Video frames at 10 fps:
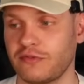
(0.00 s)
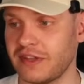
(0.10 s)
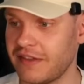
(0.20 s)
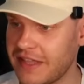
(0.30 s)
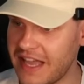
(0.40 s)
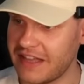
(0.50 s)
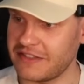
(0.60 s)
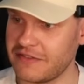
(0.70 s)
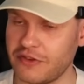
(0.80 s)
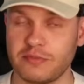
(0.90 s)
then the
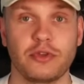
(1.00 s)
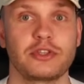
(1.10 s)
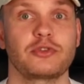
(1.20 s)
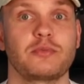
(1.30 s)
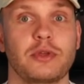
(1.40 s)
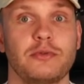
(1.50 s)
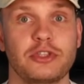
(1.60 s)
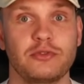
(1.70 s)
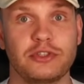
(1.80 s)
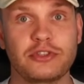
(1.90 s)
ACV Marine Supreme
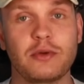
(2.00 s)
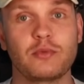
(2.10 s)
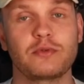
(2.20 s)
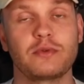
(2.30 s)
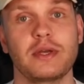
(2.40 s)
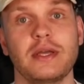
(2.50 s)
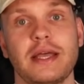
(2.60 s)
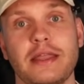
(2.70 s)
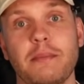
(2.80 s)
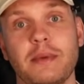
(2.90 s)
series subwoofer
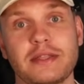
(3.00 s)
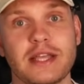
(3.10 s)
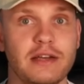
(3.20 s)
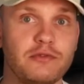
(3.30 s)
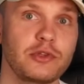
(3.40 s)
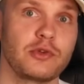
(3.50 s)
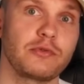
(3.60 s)
is a must-have on your